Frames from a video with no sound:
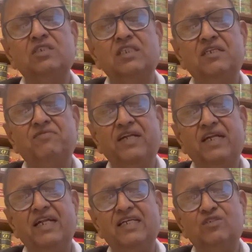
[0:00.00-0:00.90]
the
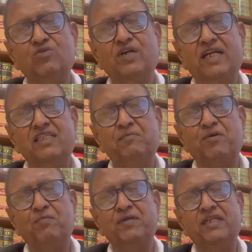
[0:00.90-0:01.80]
defendant has to get the
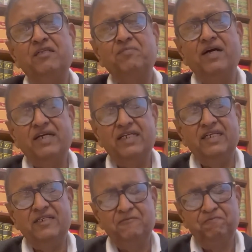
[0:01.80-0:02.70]
property
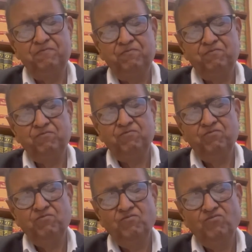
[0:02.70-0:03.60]
demarcated
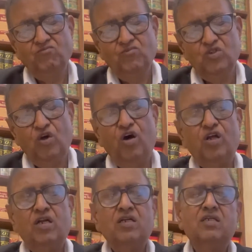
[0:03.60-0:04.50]

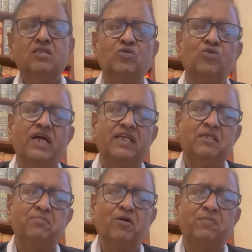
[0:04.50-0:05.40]
or to get the
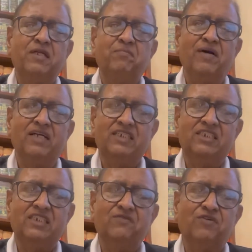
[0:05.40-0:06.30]
property
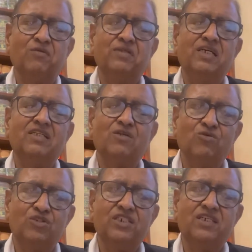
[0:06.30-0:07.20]
partitioned from the other
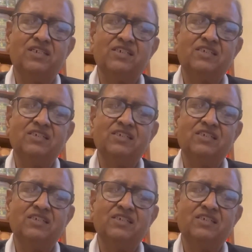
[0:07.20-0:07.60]
co-sharers.